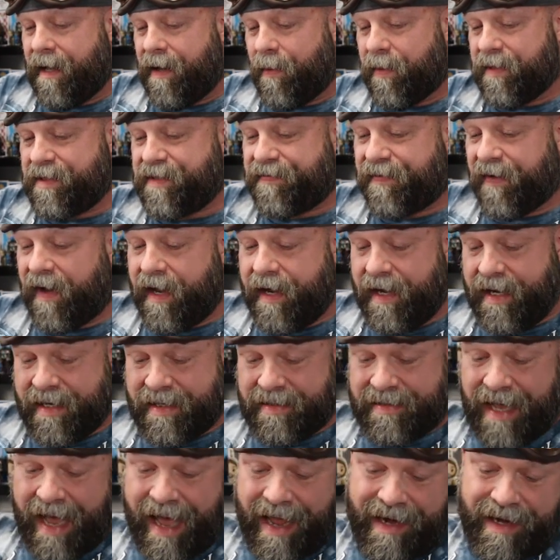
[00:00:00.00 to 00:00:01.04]
What's funny
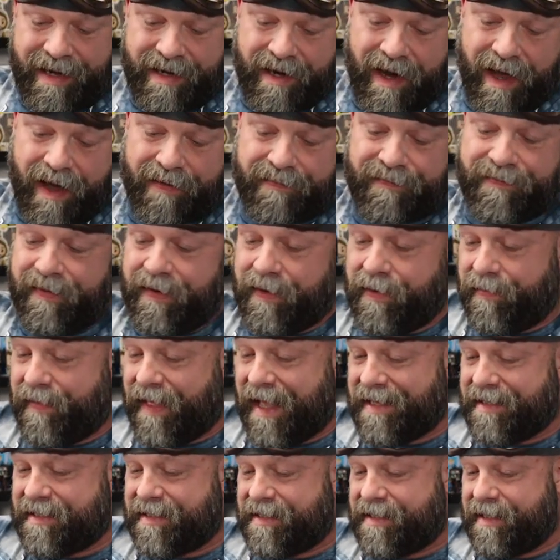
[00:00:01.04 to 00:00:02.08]
is I did not feel
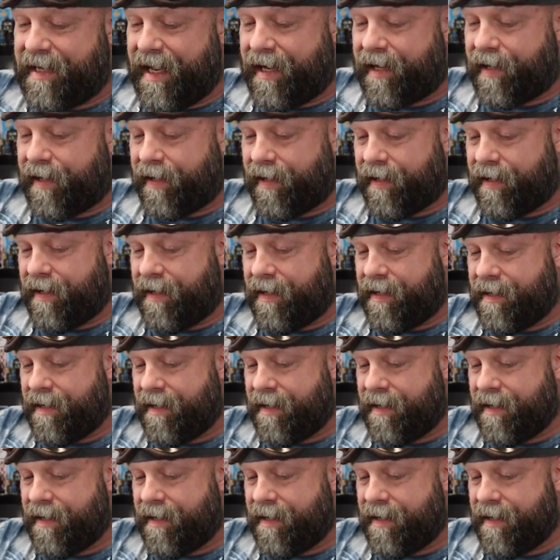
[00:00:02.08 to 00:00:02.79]
that sticker.